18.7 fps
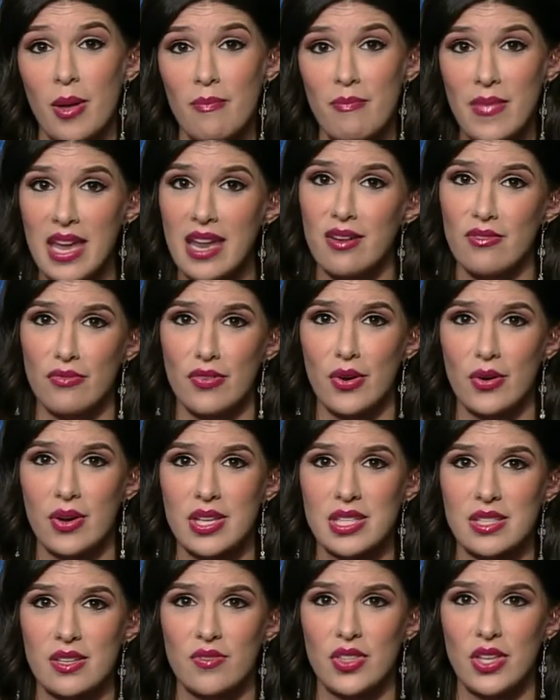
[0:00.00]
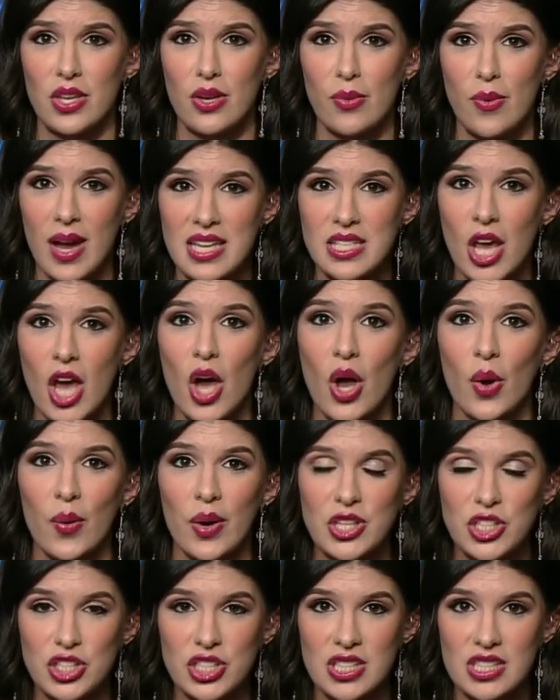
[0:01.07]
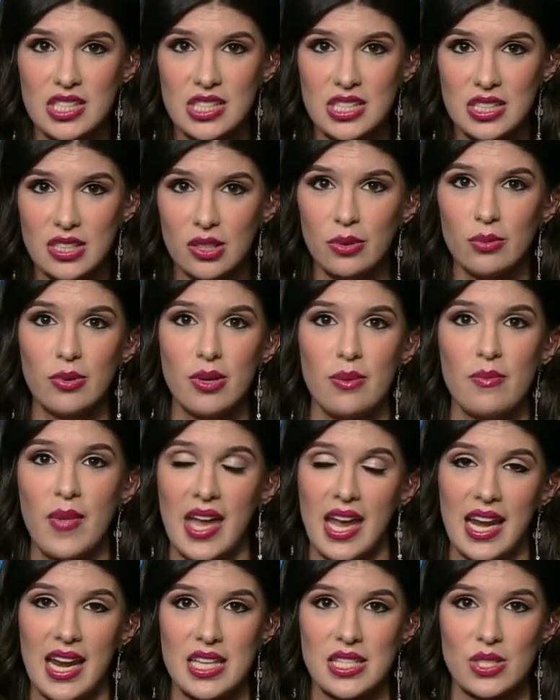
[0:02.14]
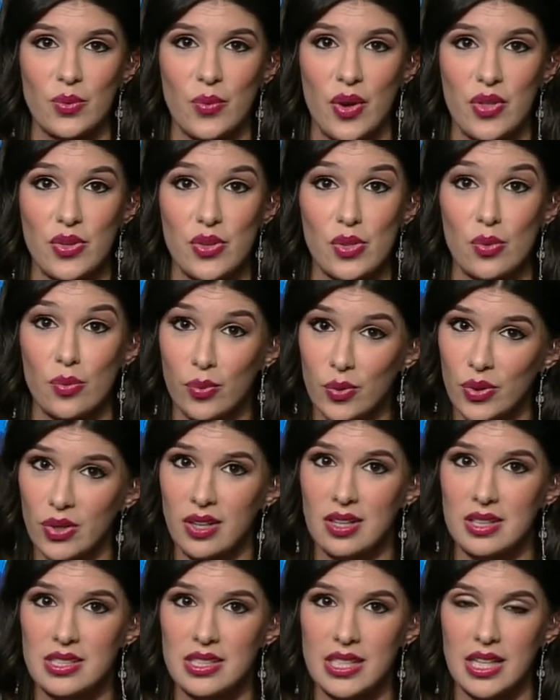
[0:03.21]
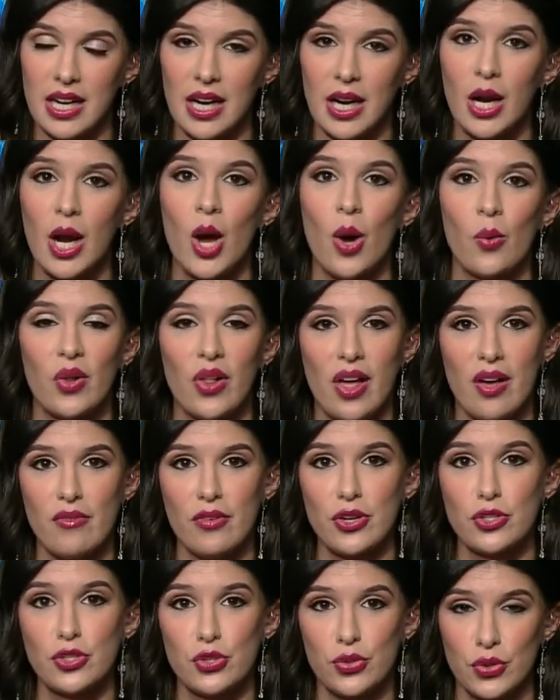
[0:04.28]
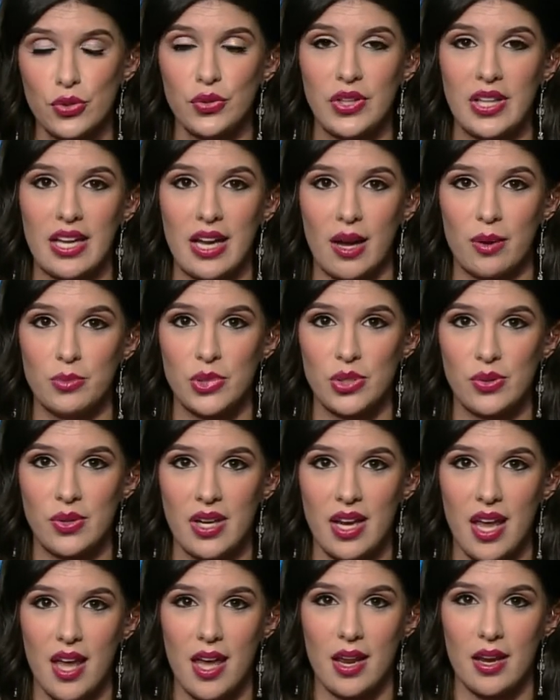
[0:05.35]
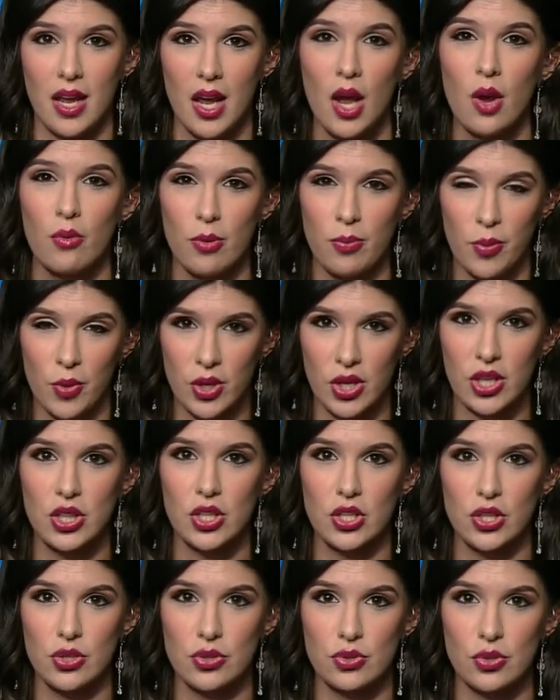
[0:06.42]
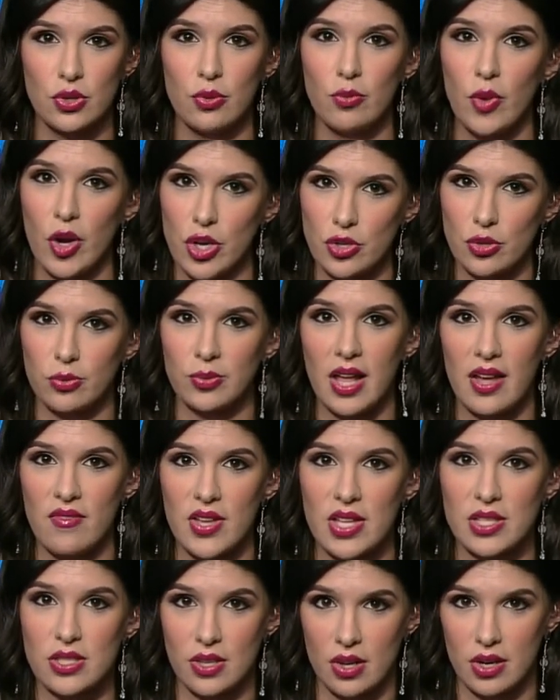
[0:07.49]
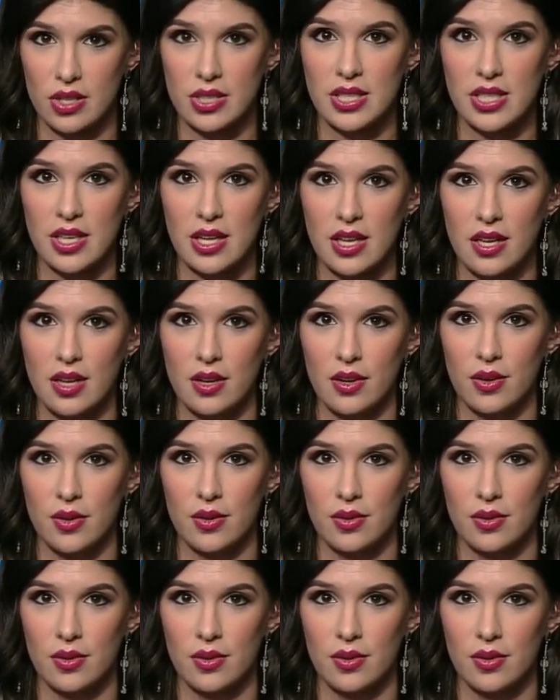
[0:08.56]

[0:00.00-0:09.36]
a main focus of the U.S., questions still remain as to whether the war on terror will ever truly come to an end. Reporting in the newsroom, Rachel Blevins, RT.